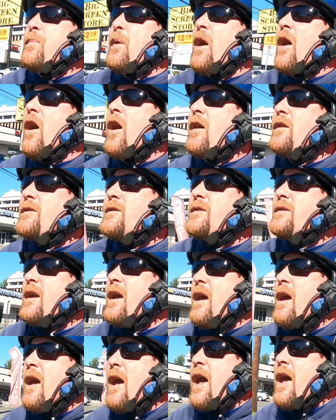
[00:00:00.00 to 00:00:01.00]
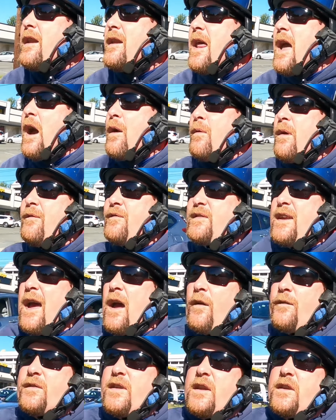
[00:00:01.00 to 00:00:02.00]
parts, and now we've
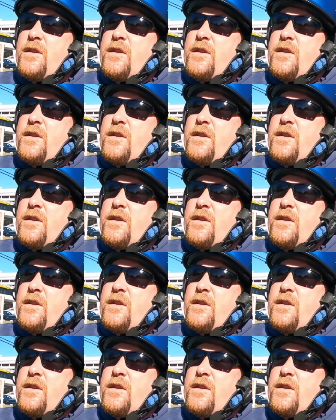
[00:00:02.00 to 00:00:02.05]
delved